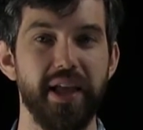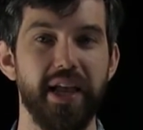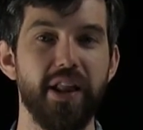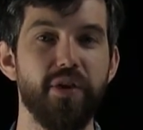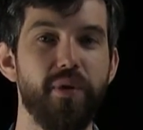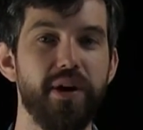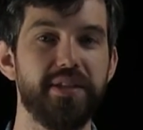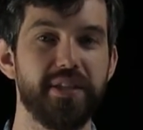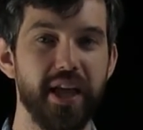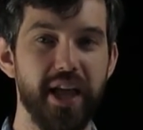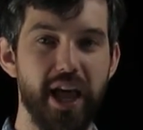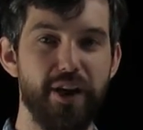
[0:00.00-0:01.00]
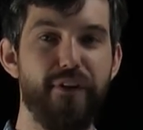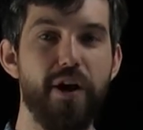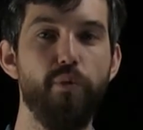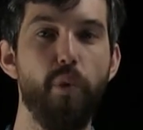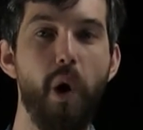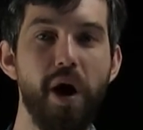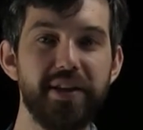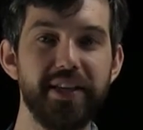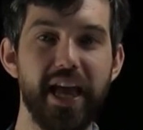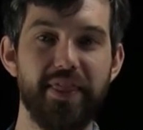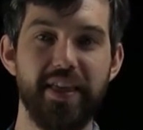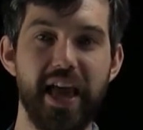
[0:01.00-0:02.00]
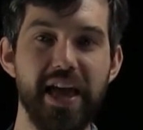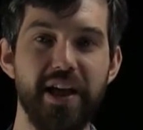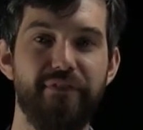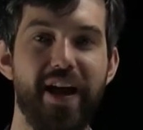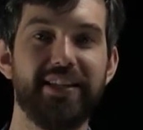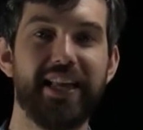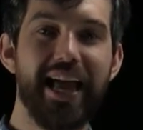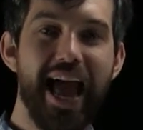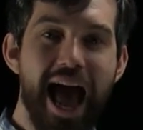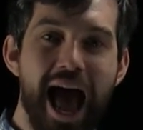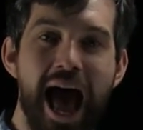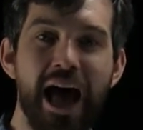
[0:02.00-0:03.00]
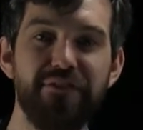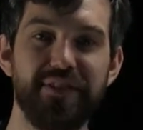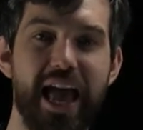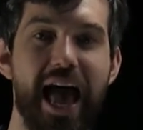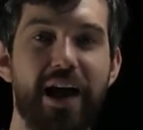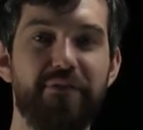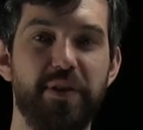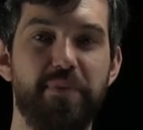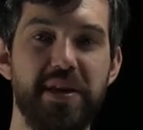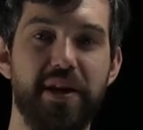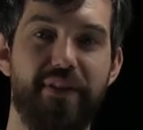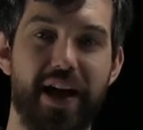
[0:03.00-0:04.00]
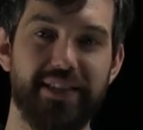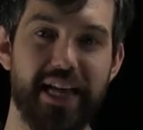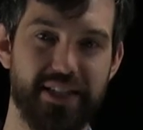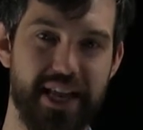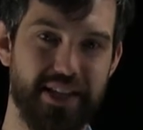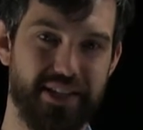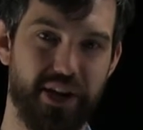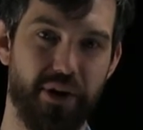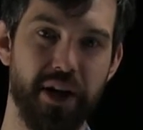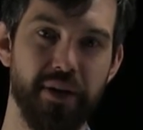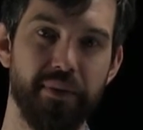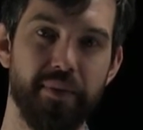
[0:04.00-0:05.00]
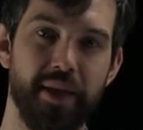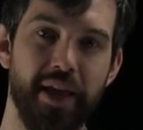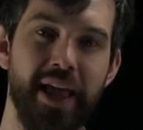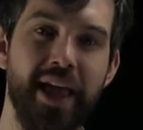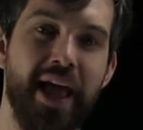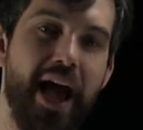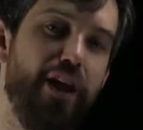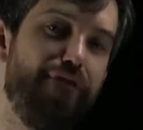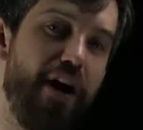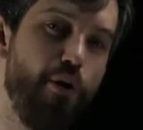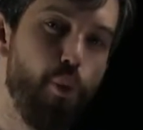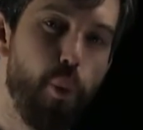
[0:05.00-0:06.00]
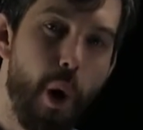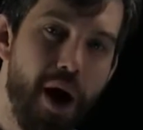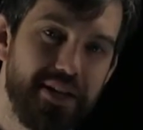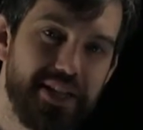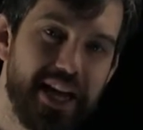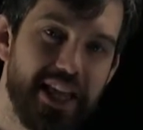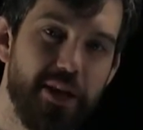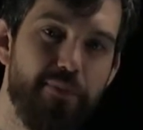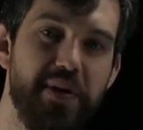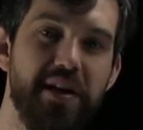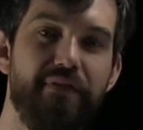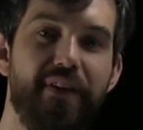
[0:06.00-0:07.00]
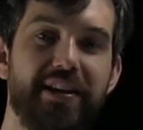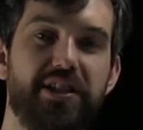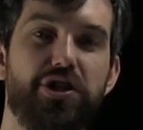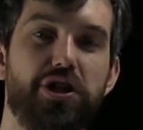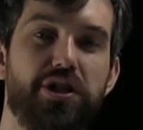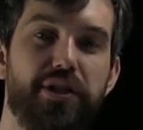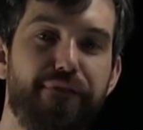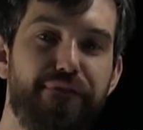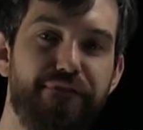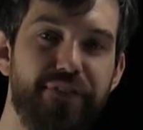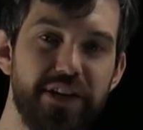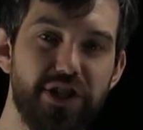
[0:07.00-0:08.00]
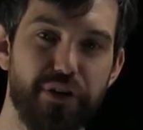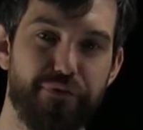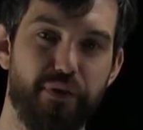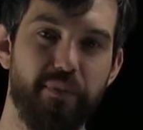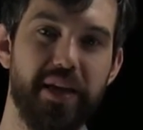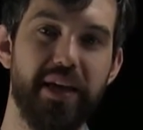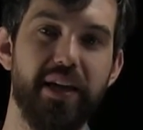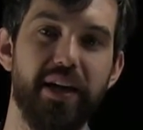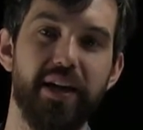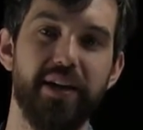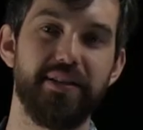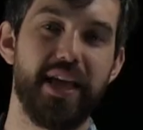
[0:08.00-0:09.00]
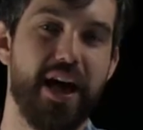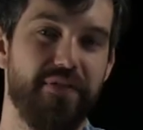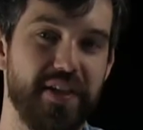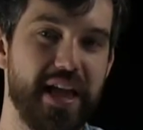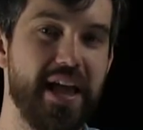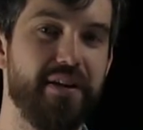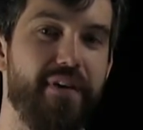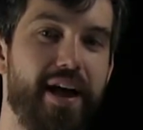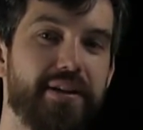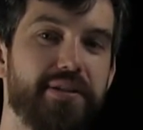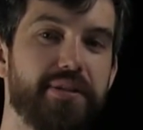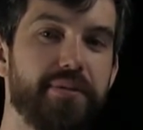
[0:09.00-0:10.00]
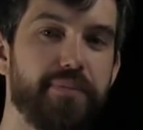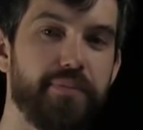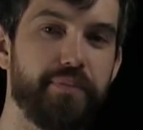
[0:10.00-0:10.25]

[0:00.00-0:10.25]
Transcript: In other words, if I want to get the A of x, I have to have the B of x, that's necessary. And if I want to get the B of x, it's just sufficient for me to have the A of x.